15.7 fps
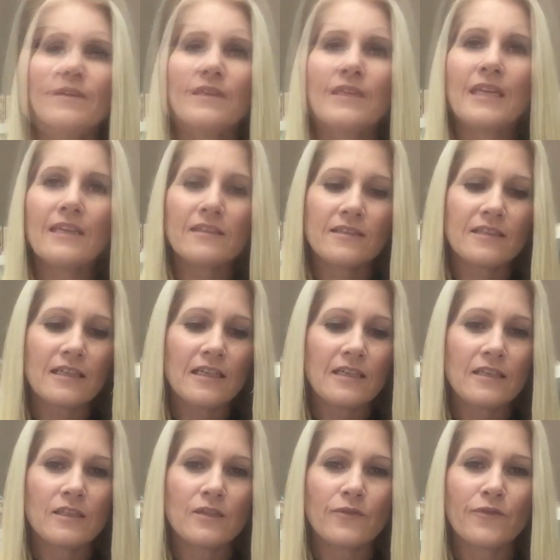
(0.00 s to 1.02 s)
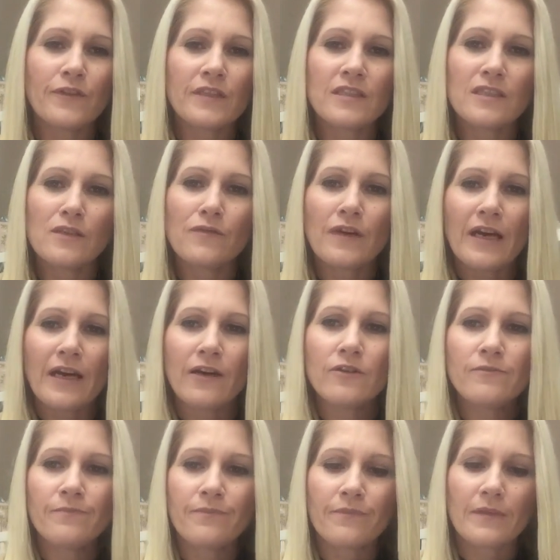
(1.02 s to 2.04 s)
Next is
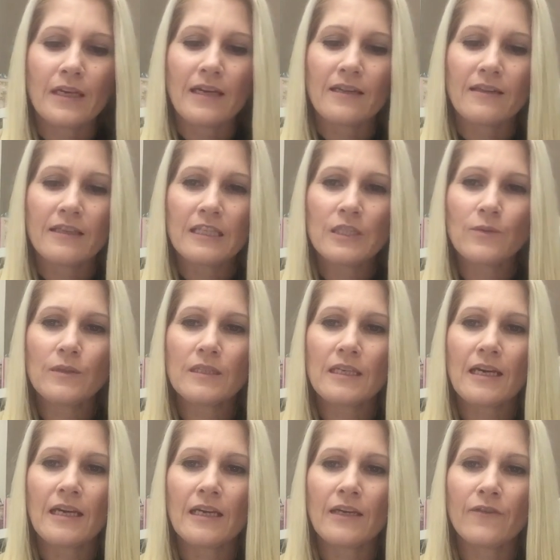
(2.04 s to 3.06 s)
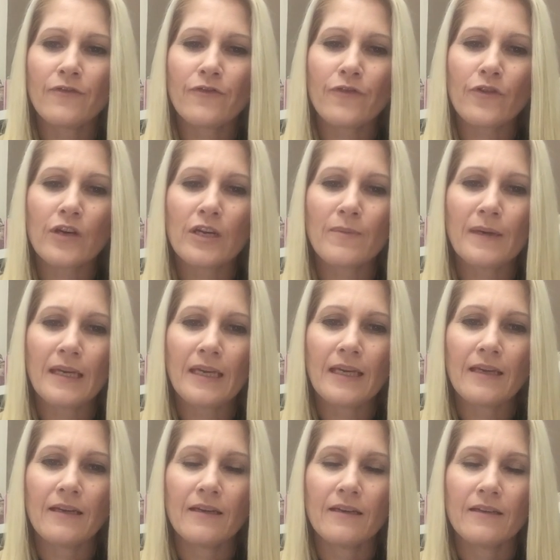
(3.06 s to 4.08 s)
Festival. And this was a
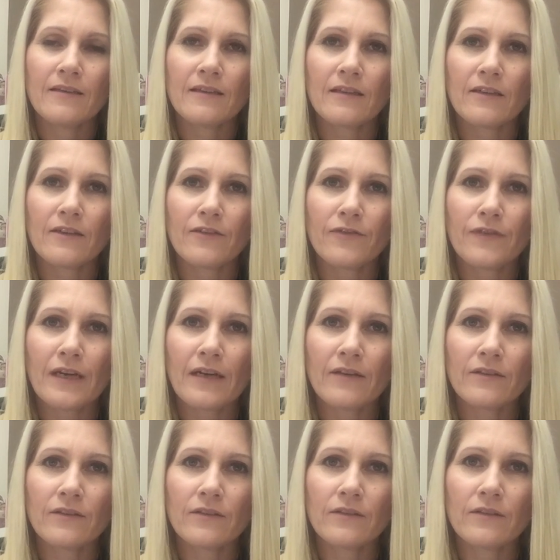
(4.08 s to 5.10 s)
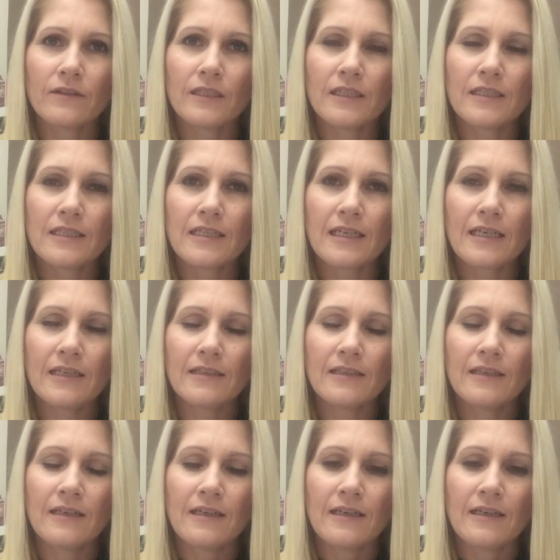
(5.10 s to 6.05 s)
freebie that I found on the internet.